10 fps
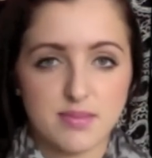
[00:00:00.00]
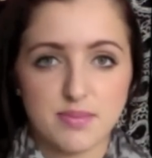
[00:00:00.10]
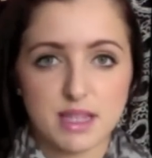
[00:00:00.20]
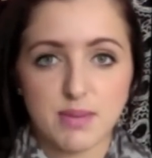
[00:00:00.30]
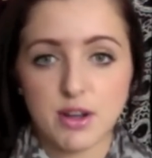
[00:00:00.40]

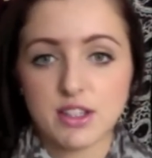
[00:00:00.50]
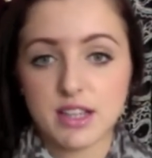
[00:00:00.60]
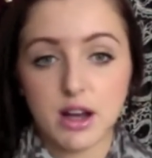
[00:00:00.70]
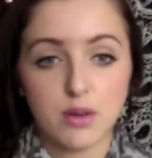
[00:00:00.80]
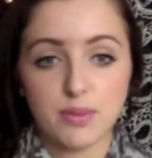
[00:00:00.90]
supposed to
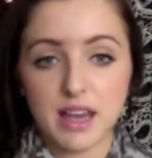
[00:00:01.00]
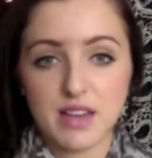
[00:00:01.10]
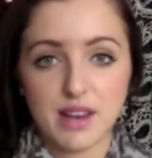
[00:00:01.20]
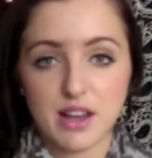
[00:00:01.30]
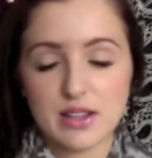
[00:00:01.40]
help
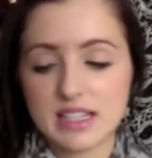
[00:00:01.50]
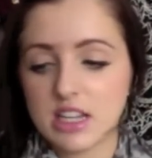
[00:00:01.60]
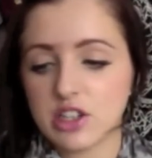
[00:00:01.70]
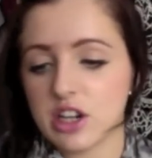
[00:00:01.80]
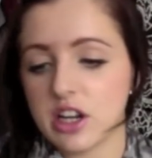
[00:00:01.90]
evenate your skin
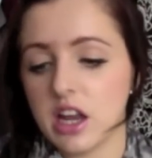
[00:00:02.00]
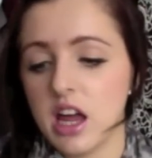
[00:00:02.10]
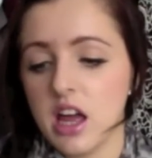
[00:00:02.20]
tone.